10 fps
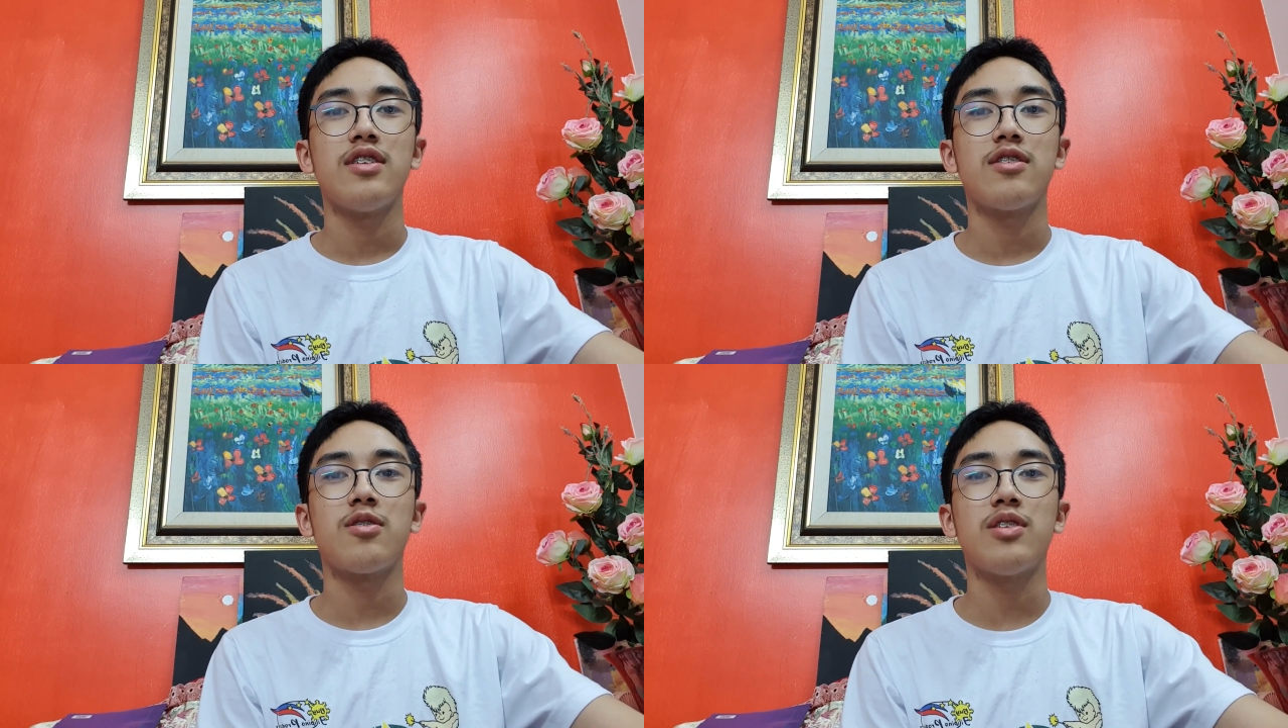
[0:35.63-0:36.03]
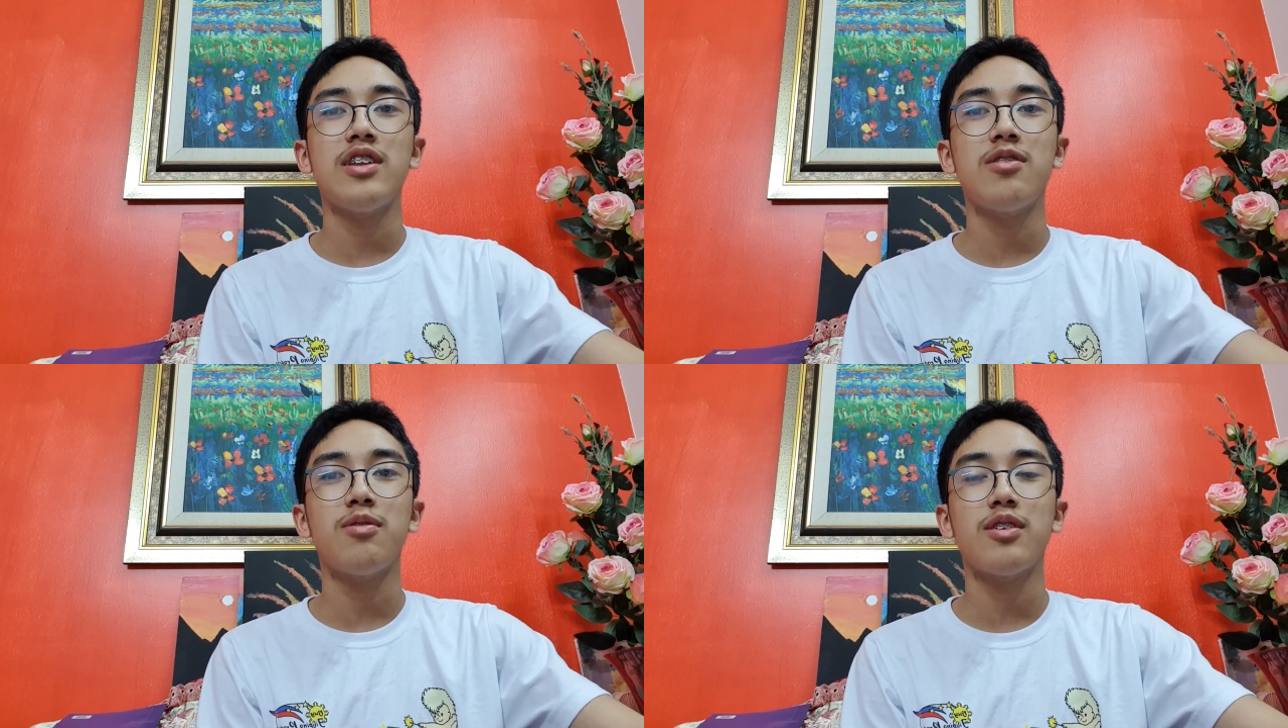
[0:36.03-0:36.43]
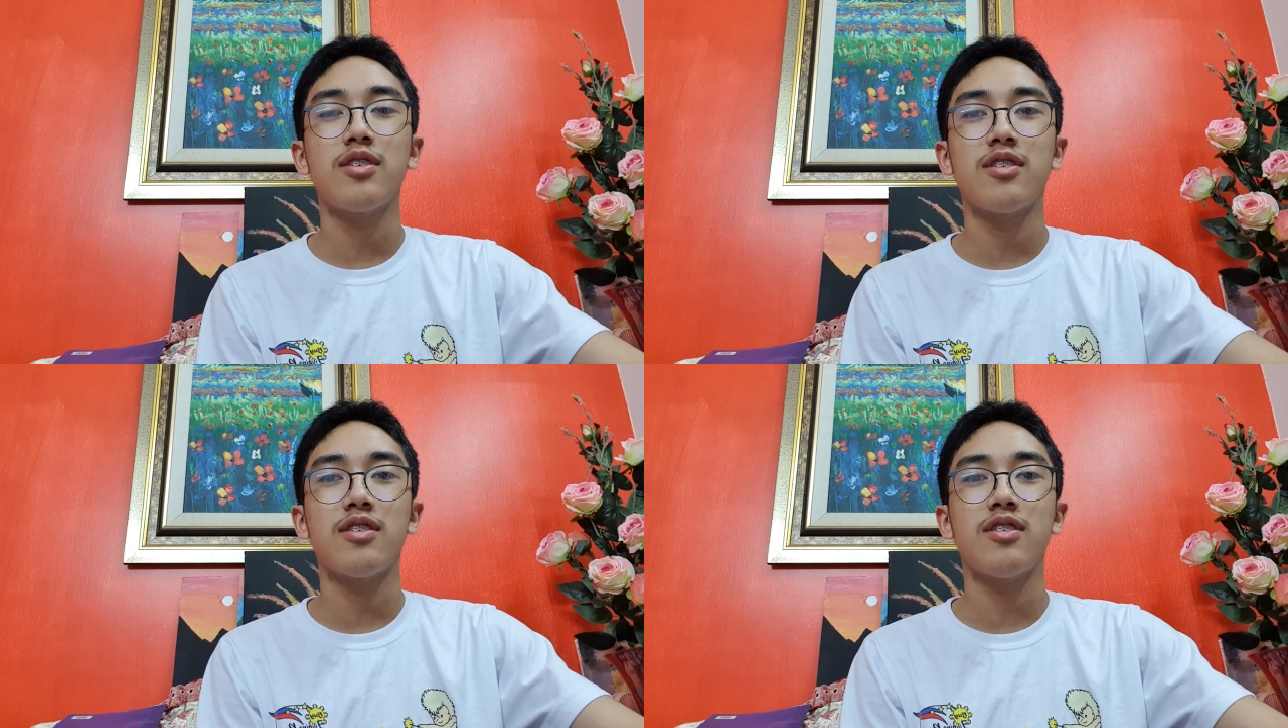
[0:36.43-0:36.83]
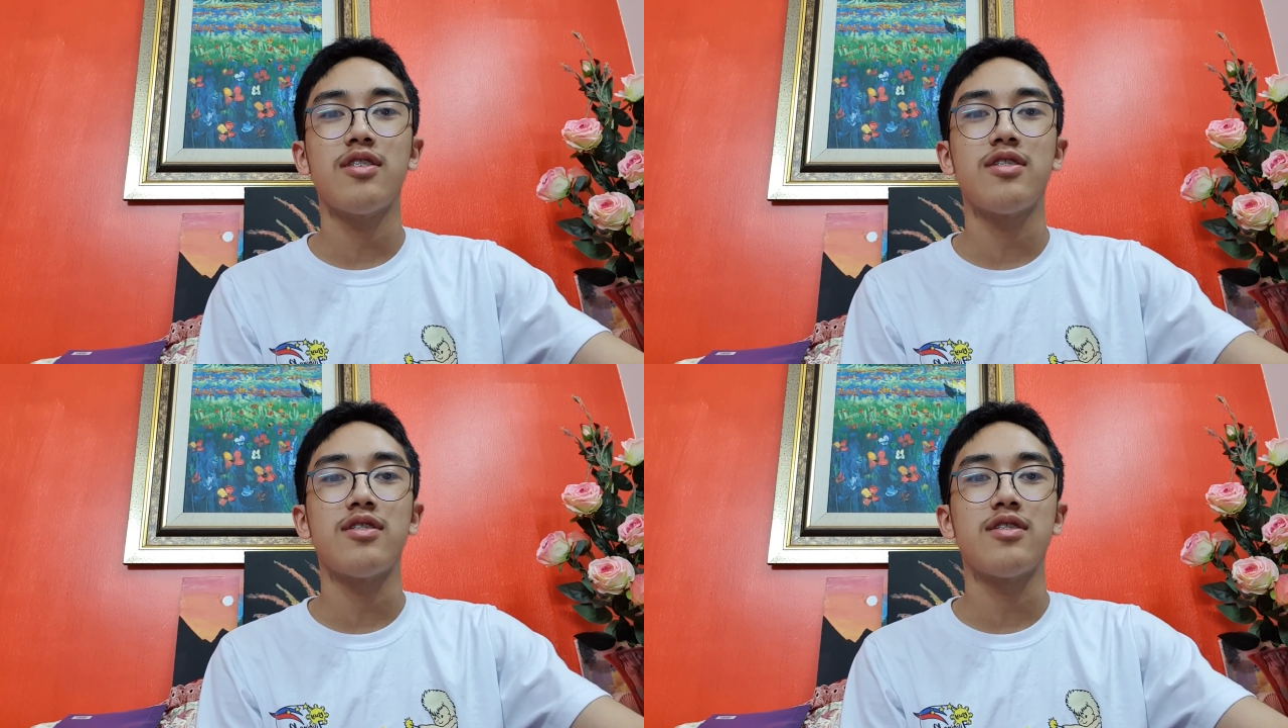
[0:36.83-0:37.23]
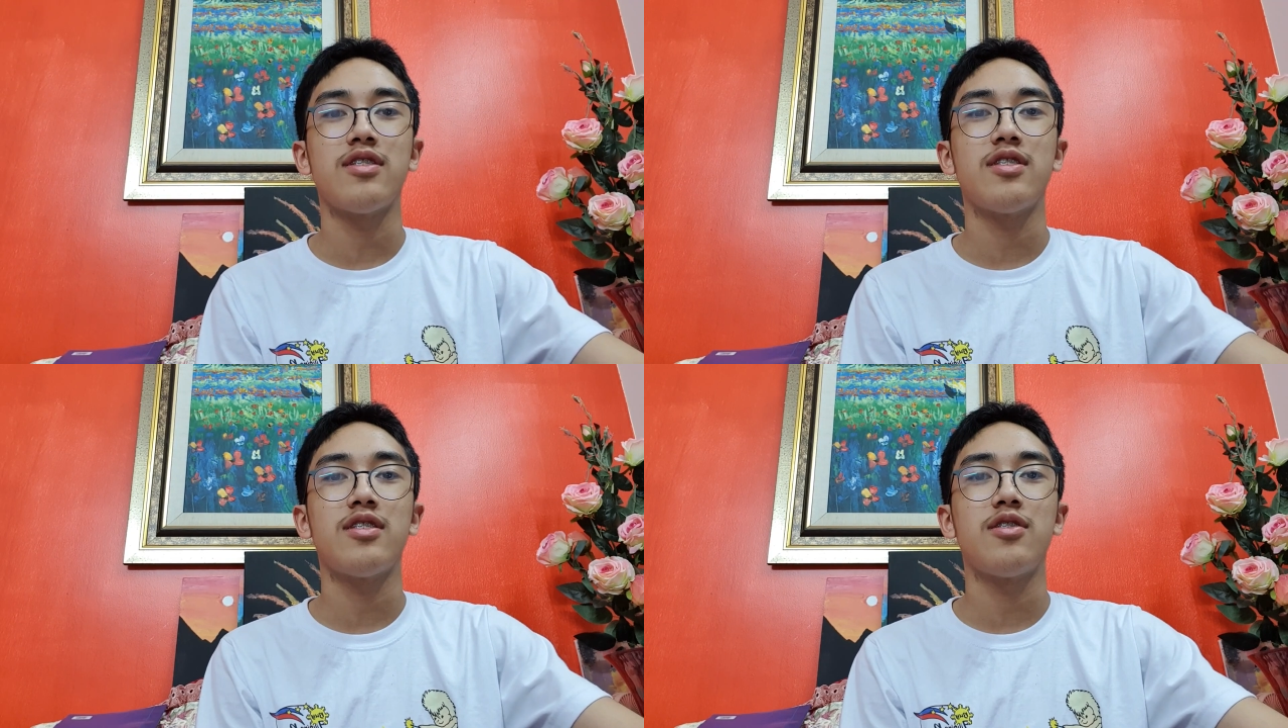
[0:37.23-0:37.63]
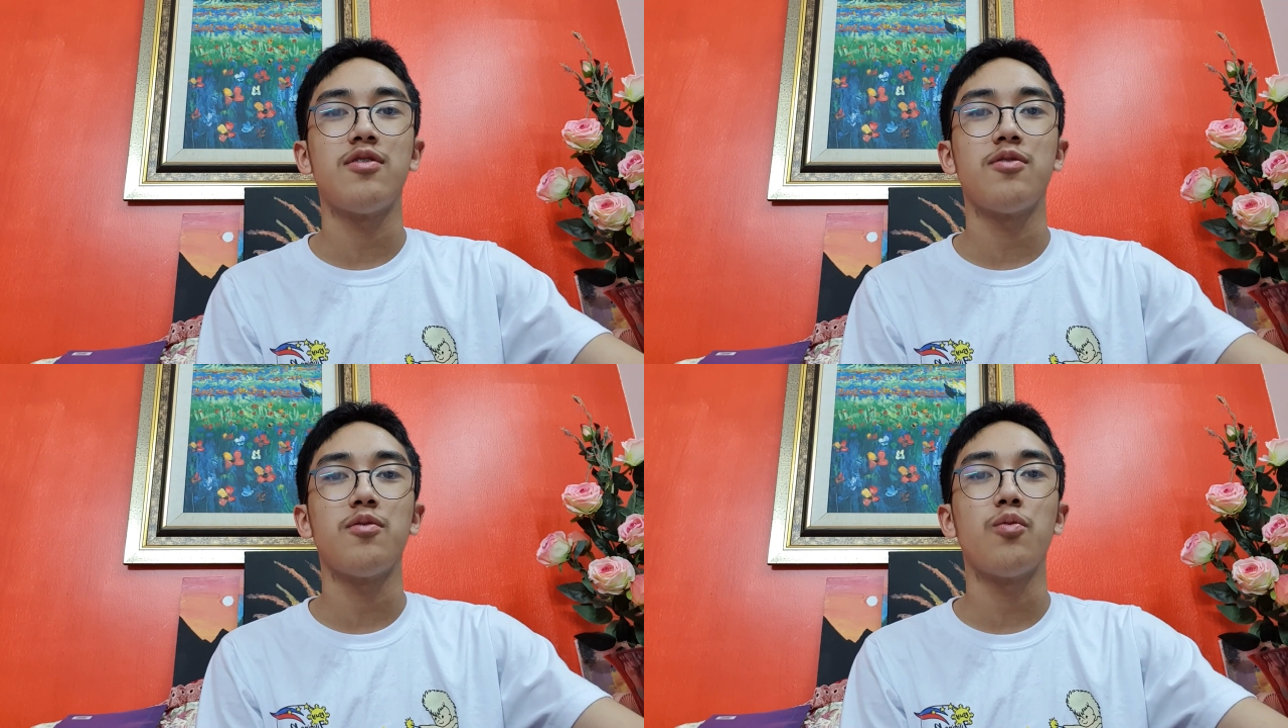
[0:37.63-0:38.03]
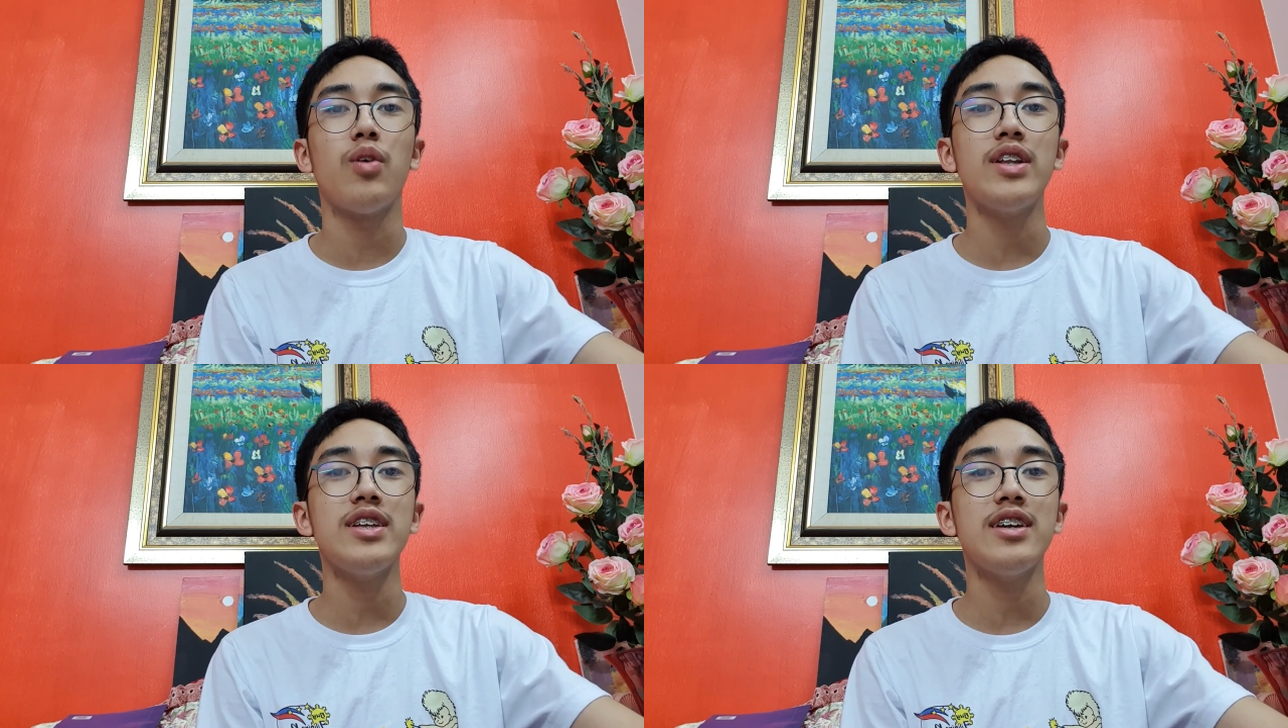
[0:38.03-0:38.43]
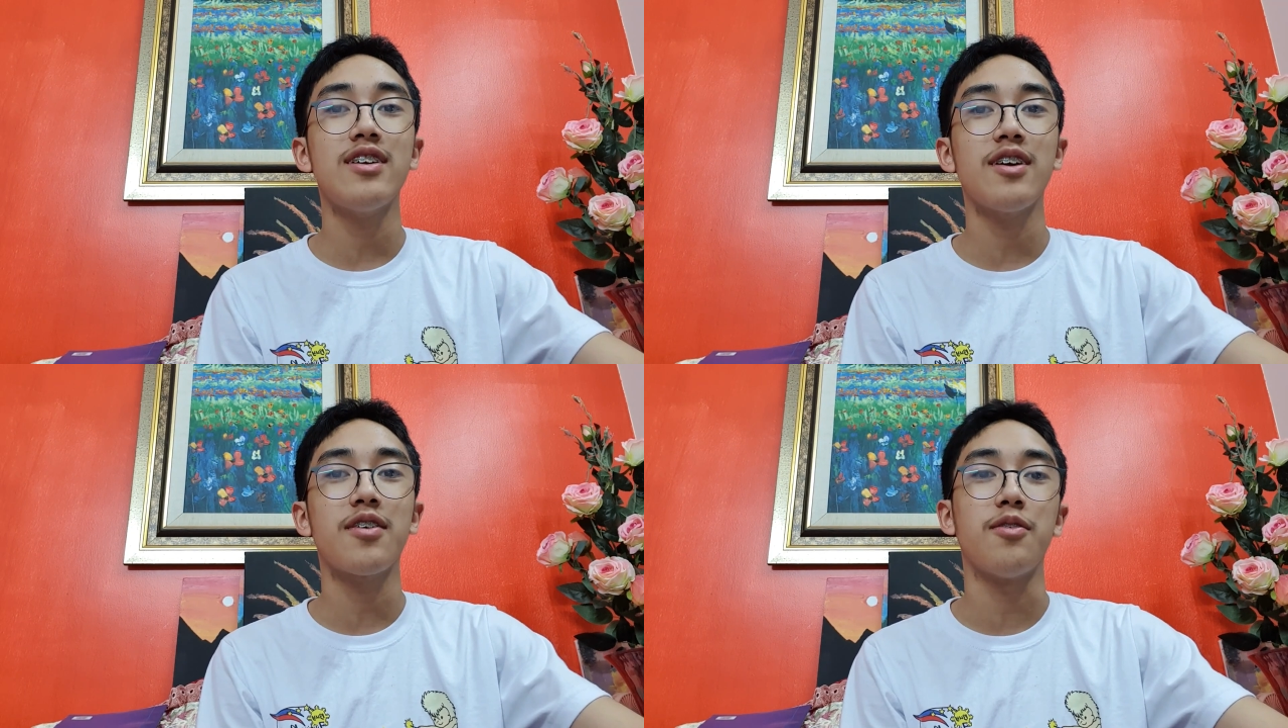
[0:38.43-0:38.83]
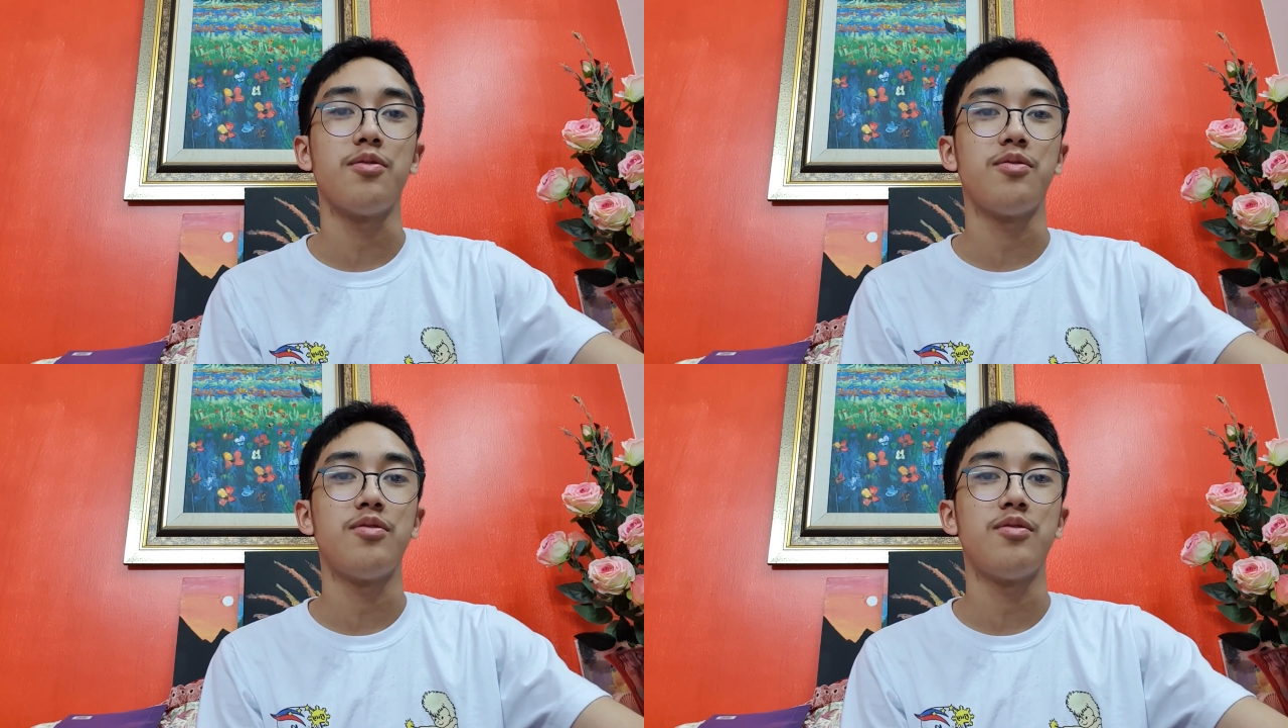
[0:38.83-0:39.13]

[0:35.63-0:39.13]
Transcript: So this was 1 year ago,